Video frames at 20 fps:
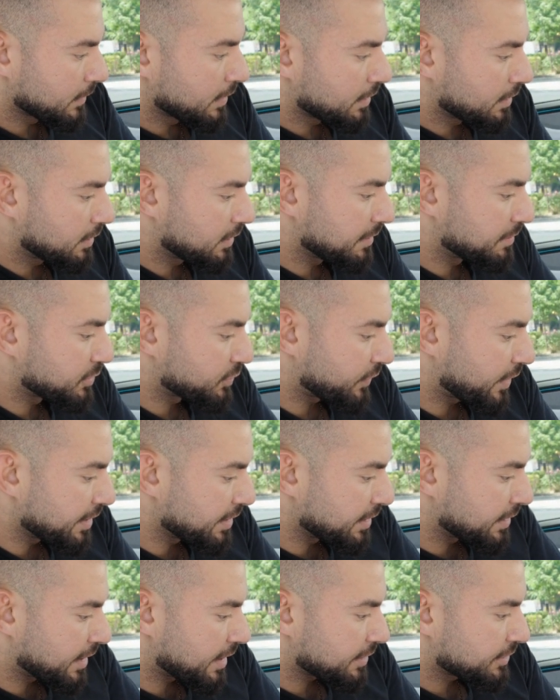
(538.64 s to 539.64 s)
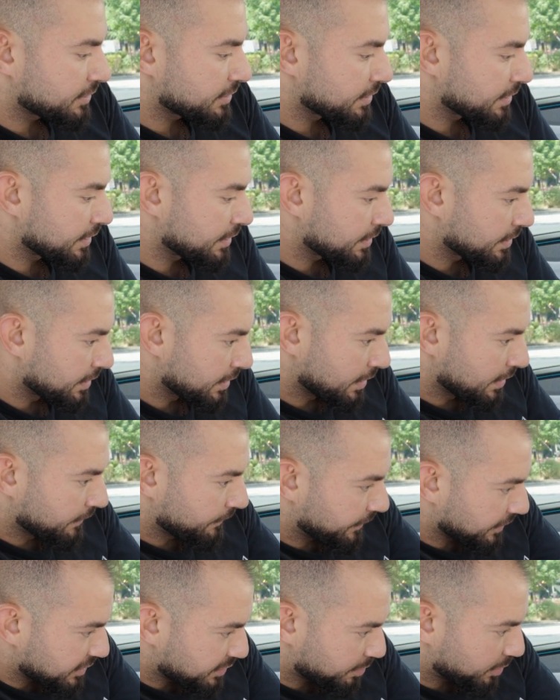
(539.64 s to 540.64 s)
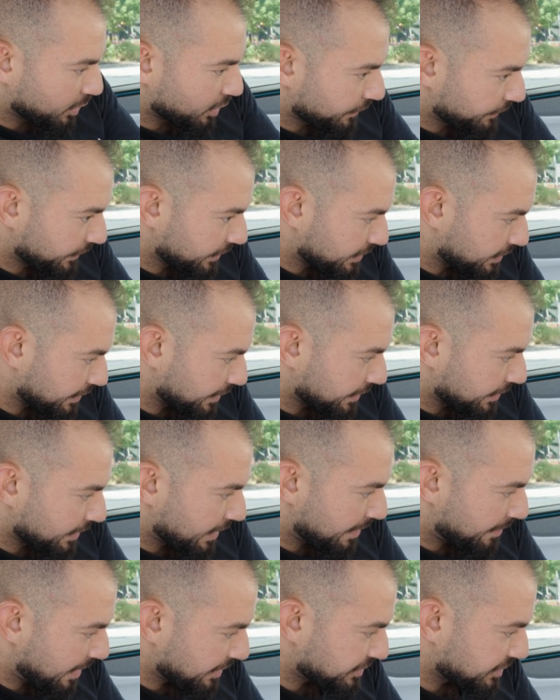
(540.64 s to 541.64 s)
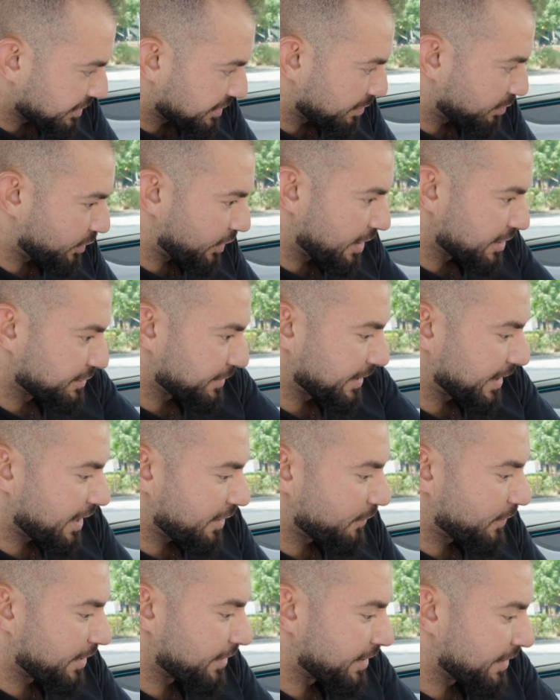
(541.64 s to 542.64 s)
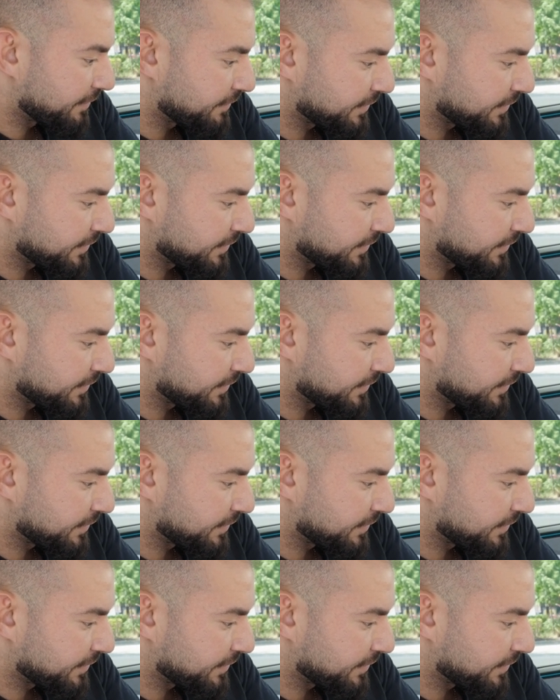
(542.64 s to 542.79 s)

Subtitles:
clips right in, actually fits perfectly. I'm actually surprised with how well that